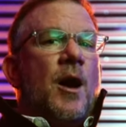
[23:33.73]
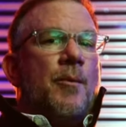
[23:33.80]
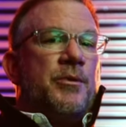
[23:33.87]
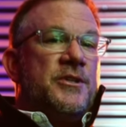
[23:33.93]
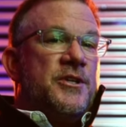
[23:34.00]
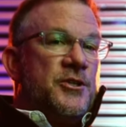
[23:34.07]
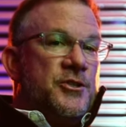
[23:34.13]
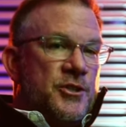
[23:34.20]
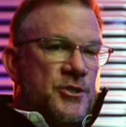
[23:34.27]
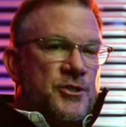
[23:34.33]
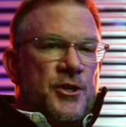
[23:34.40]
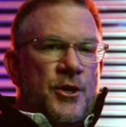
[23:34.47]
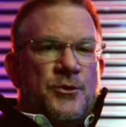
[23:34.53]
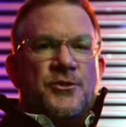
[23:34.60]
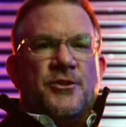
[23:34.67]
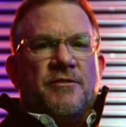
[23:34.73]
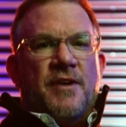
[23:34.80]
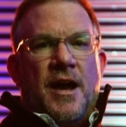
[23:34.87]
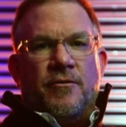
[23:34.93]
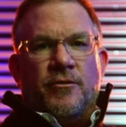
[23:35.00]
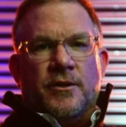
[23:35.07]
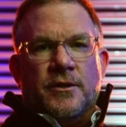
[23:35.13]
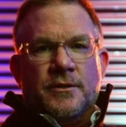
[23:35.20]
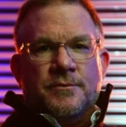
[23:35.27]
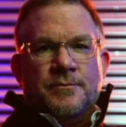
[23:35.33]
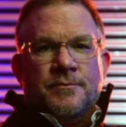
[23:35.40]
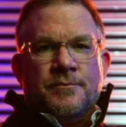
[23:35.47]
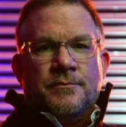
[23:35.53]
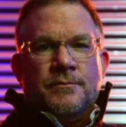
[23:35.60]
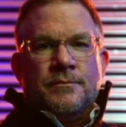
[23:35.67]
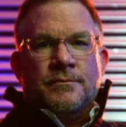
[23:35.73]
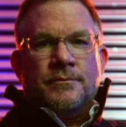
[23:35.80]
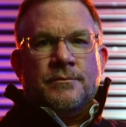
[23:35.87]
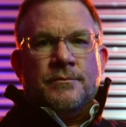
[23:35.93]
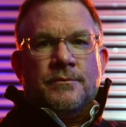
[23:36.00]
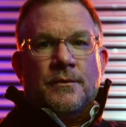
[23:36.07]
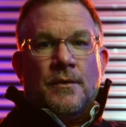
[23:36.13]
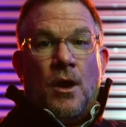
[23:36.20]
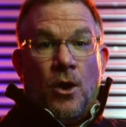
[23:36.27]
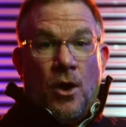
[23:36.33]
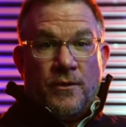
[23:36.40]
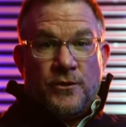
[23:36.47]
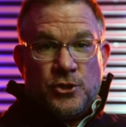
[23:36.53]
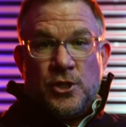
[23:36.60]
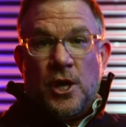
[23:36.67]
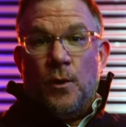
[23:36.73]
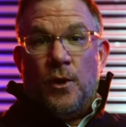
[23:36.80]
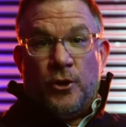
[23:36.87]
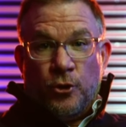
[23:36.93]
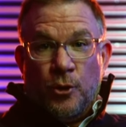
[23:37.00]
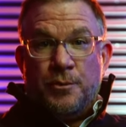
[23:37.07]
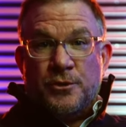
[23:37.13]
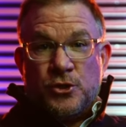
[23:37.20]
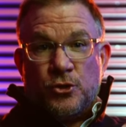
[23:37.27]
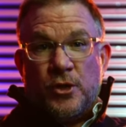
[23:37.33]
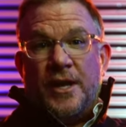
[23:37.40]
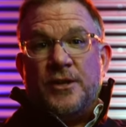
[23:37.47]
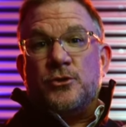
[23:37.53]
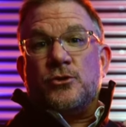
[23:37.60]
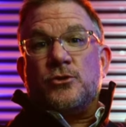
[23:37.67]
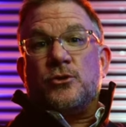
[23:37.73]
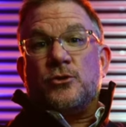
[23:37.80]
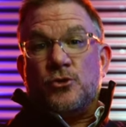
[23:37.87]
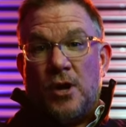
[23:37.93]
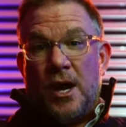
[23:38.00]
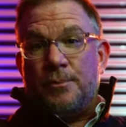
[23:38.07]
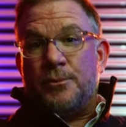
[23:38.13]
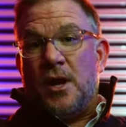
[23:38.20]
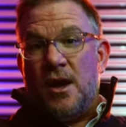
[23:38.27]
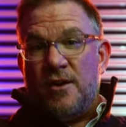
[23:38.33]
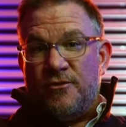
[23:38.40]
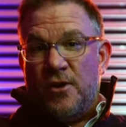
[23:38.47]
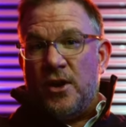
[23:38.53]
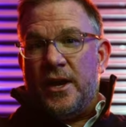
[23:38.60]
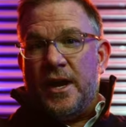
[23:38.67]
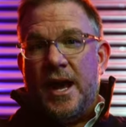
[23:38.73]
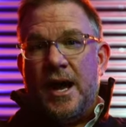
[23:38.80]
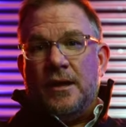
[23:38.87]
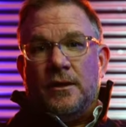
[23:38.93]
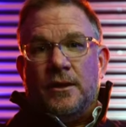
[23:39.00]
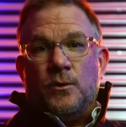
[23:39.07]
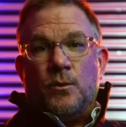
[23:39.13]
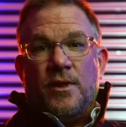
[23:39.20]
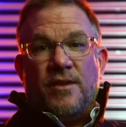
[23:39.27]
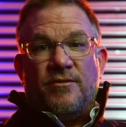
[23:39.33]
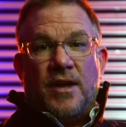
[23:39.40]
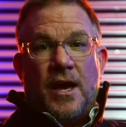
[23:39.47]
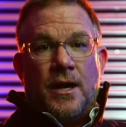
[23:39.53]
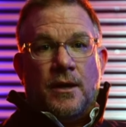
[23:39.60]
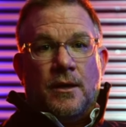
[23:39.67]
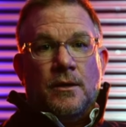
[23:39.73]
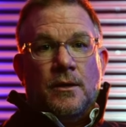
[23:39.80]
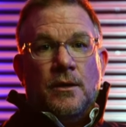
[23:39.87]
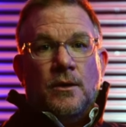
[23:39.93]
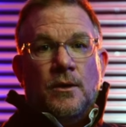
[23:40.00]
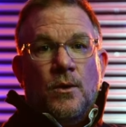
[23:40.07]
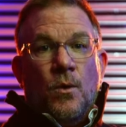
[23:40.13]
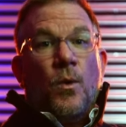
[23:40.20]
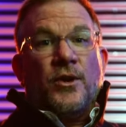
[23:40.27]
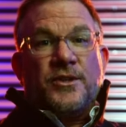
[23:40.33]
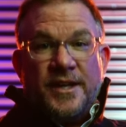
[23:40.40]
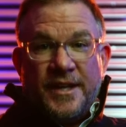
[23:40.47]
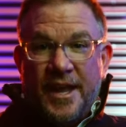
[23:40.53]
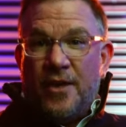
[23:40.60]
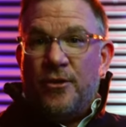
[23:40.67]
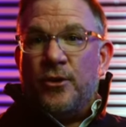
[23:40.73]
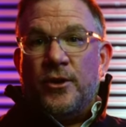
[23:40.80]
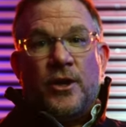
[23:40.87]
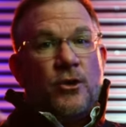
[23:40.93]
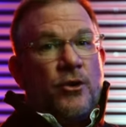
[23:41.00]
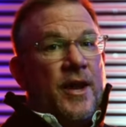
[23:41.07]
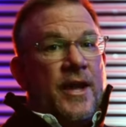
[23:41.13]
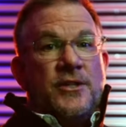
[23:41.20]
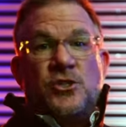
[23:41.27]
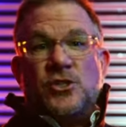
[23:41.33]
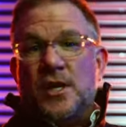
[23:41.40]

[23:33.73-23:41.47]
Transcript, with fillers: competition show Survivor. on the show, a group of strangers are dropped off on an island where they've got to work together to create